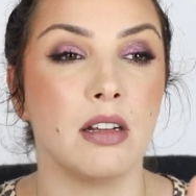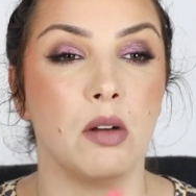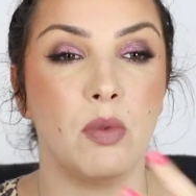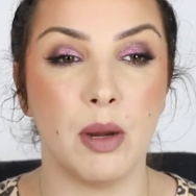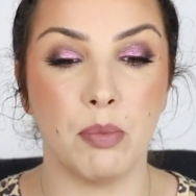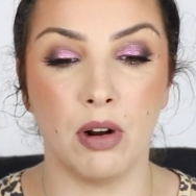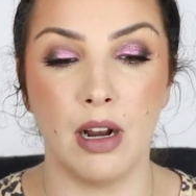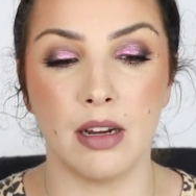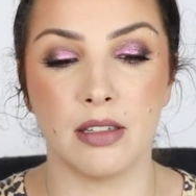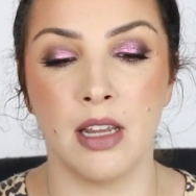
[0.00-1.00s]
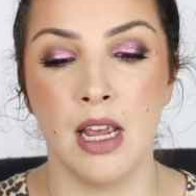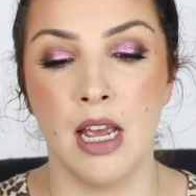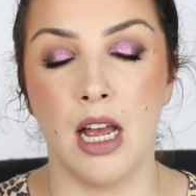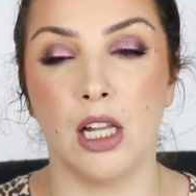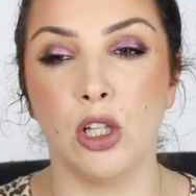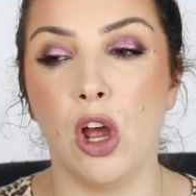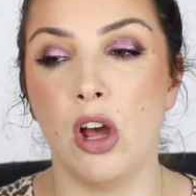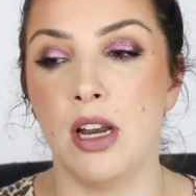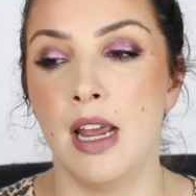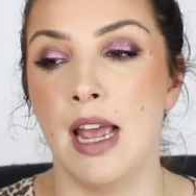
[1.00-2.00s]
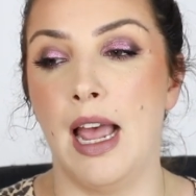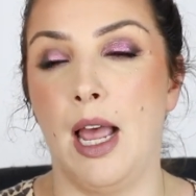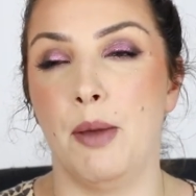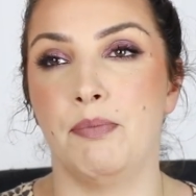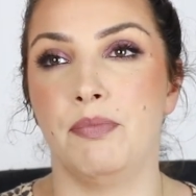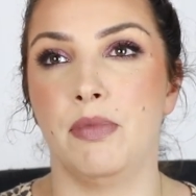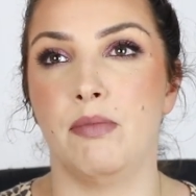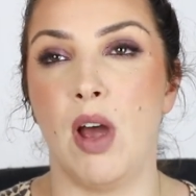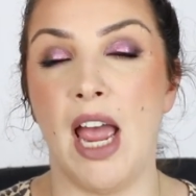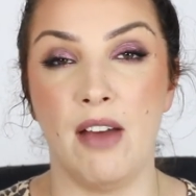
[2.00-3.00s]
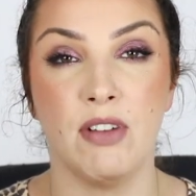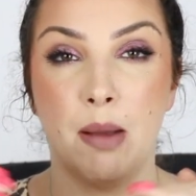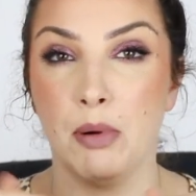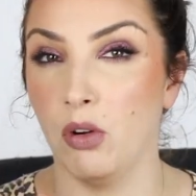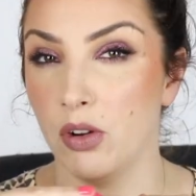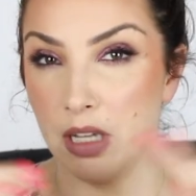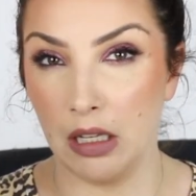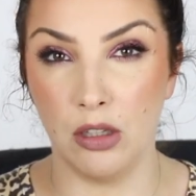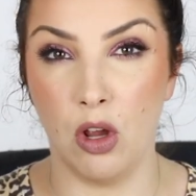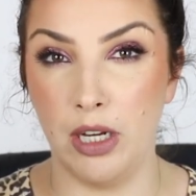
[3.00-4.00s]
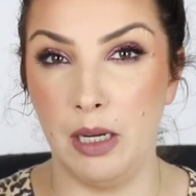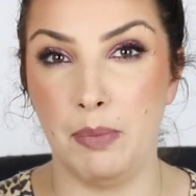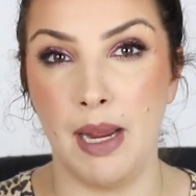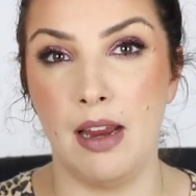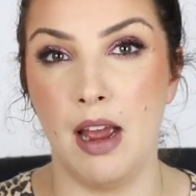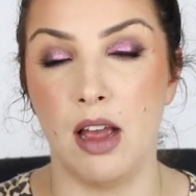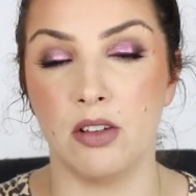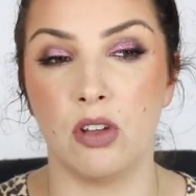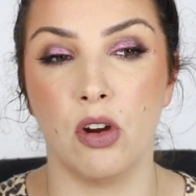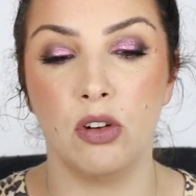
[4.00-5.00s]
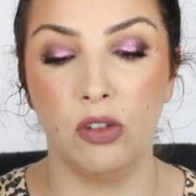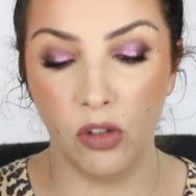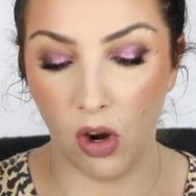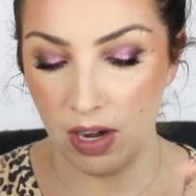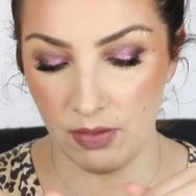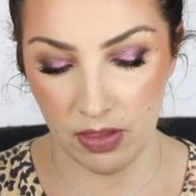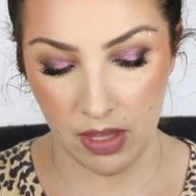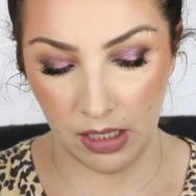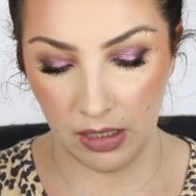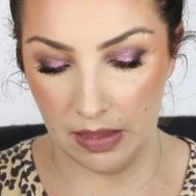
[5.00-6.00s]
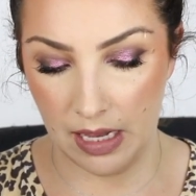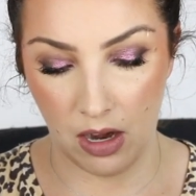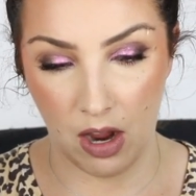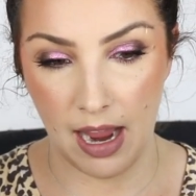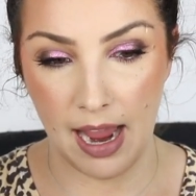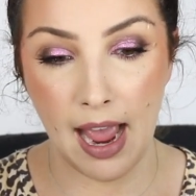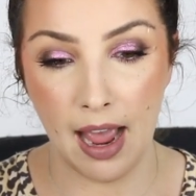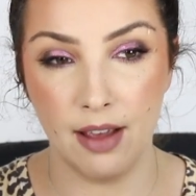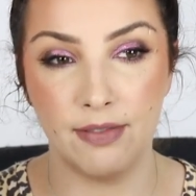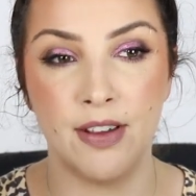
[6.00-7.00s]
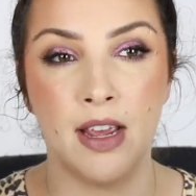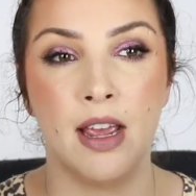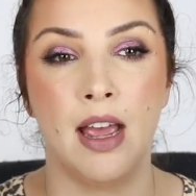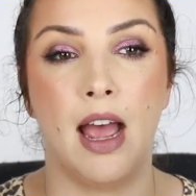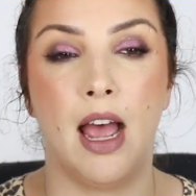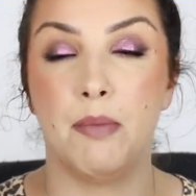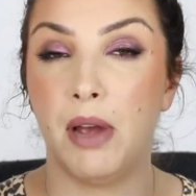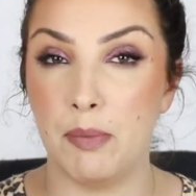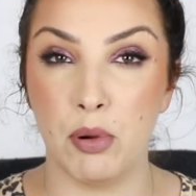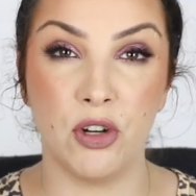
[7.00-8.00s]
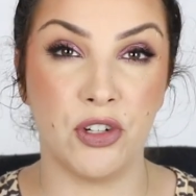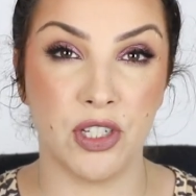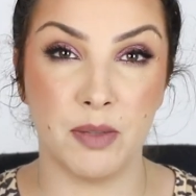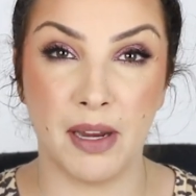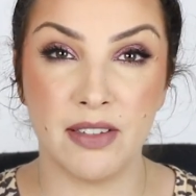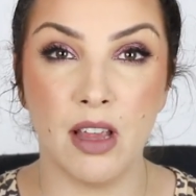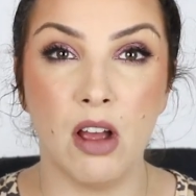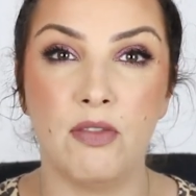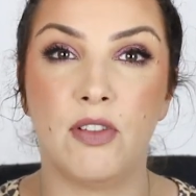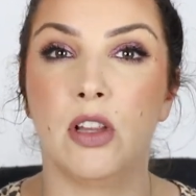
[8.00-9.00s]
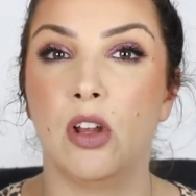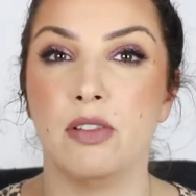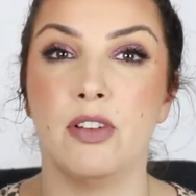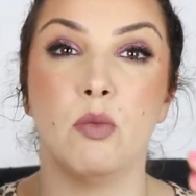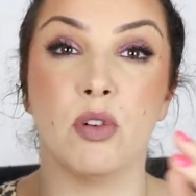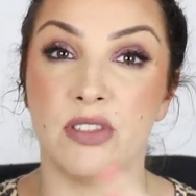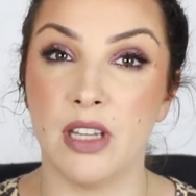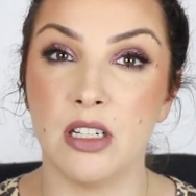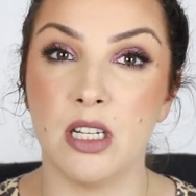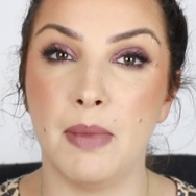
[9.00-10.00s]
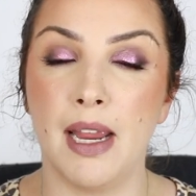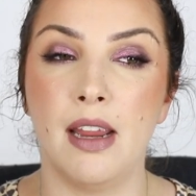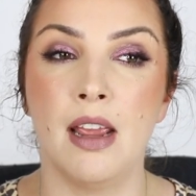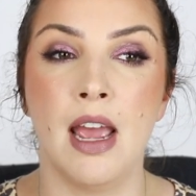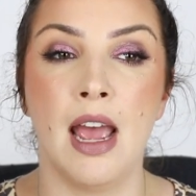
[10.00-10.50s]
and I wear products a lot, I have come across a lot in PR. So not everything that I have I purchased myself, a lot of it was sent to me,